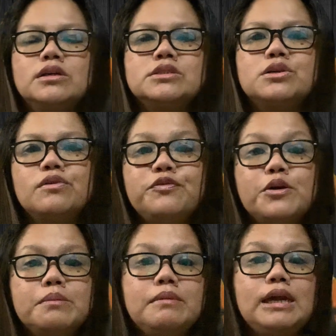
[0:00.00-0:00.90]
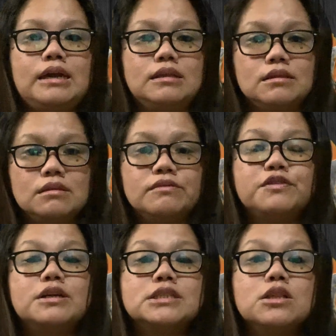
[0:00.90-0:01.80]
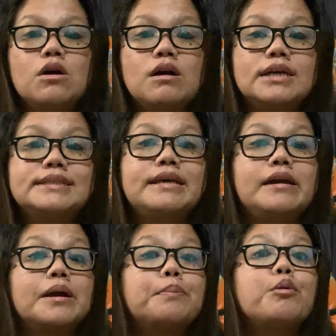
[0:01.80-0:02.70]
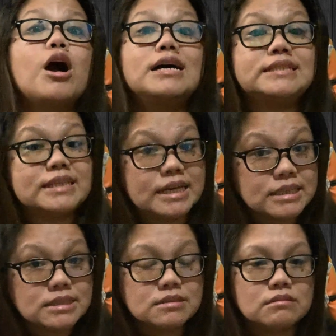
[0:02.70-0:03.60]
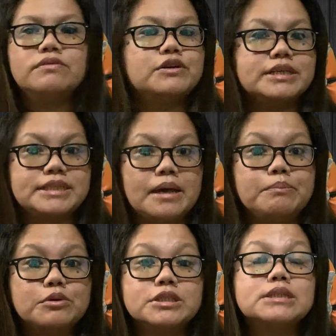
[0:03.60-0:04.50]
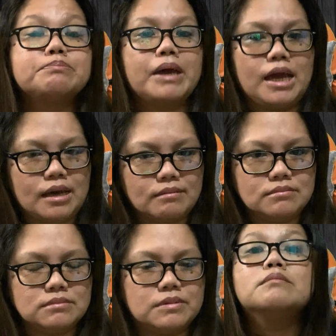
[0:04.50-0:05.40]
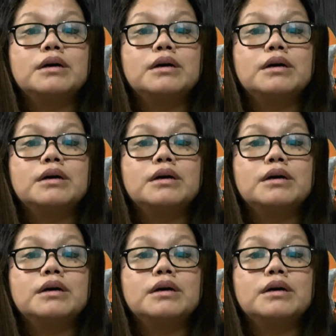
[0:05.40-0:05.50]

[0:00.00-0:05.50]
So for meat, for as long as they are processed, for example, spam.